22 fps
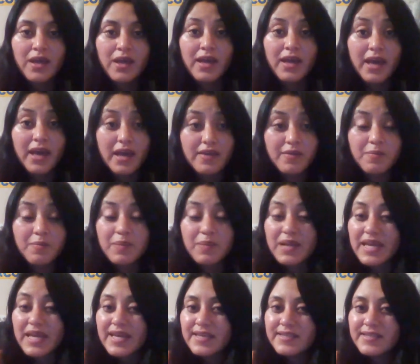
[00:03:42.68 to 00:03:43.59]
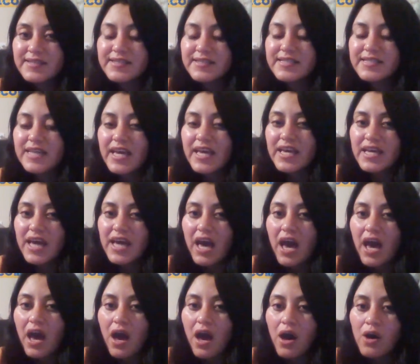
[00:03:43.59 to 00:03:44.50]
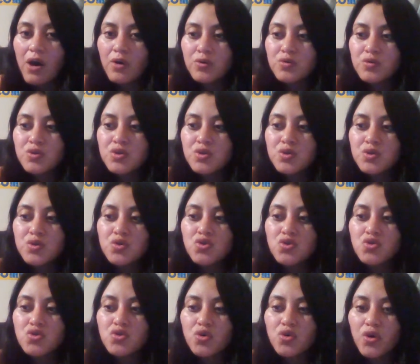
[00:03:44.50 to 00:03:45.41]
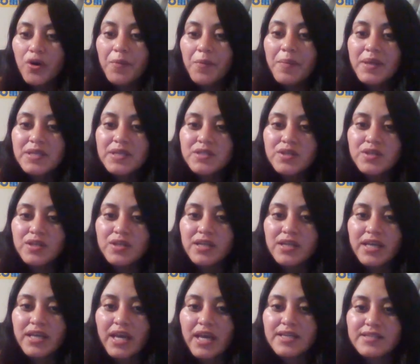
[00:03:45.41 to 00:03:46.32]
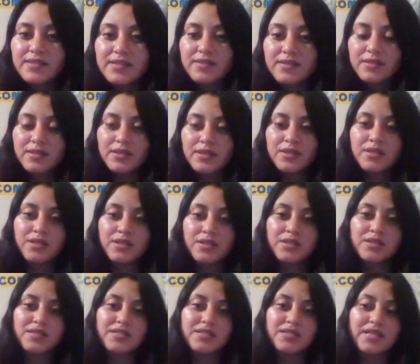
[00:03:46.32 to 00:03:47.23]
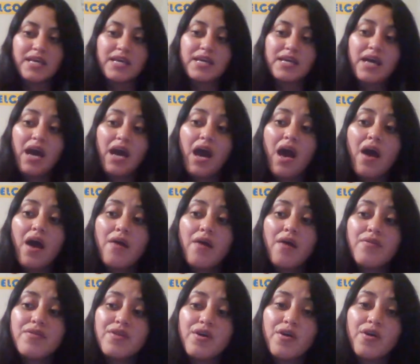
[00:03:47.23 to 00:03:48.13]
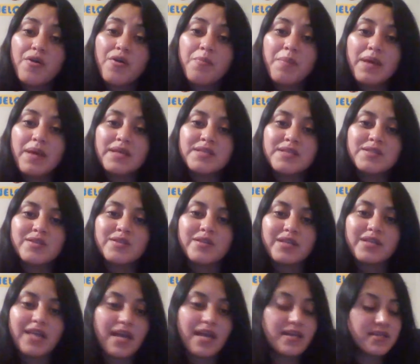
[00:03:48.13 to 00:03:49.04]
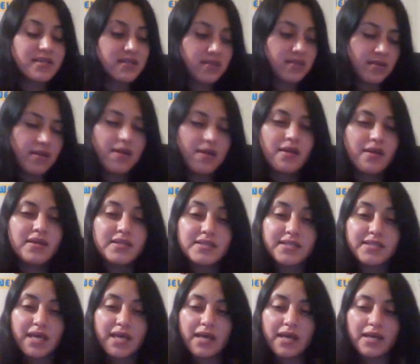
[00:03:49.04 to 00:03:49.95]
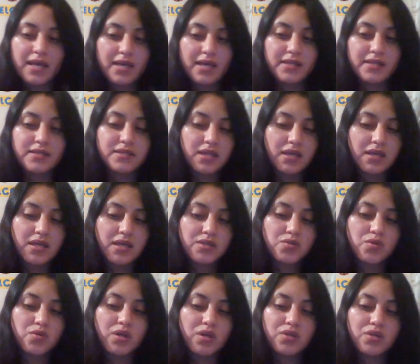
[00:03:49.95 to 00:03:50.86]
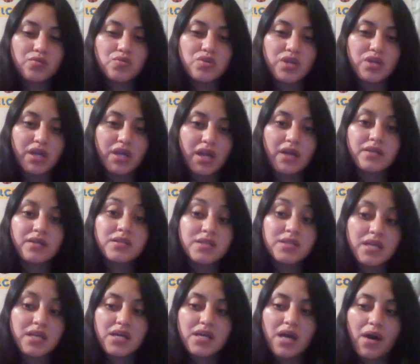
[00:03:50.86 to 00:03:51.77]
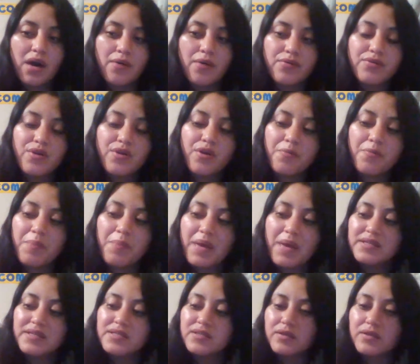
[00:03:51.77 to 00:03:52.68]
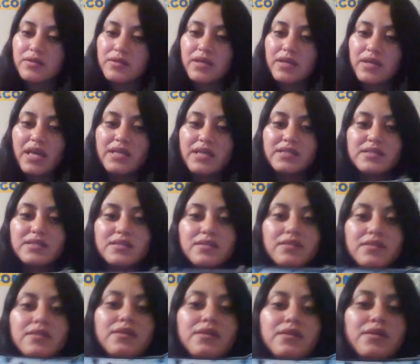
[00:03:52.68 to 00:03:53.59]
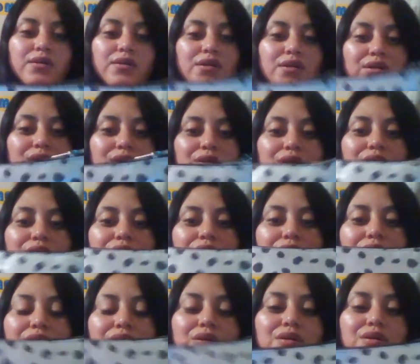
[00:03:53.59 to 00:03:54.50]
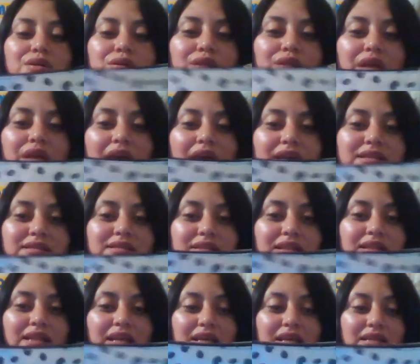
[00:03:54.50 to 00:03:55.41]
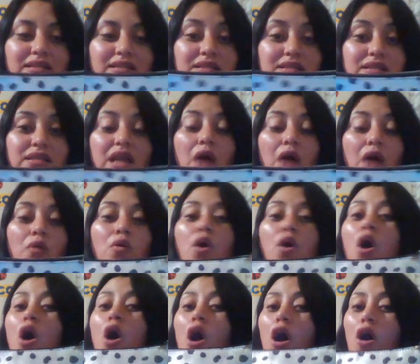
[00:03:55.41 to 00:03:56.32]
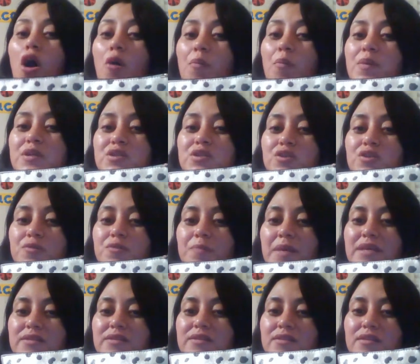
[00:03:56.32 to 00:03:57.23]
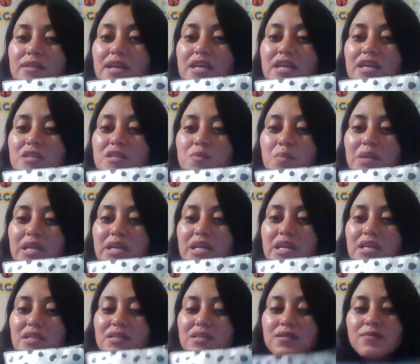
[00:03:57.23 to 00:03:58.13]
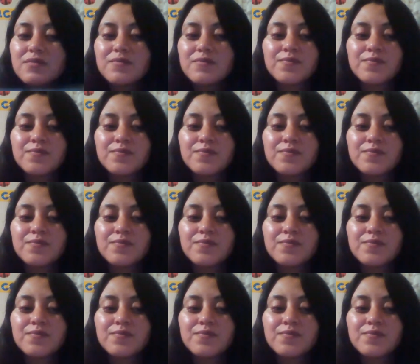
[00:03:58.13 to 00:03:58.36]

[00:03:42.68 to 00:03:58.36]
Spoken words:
Haddie, please take out your pencil case. Take out your pencil case. Saque su cartuchera. Take out your pencil case. Good. Excellent. Now, open your pencil case, please.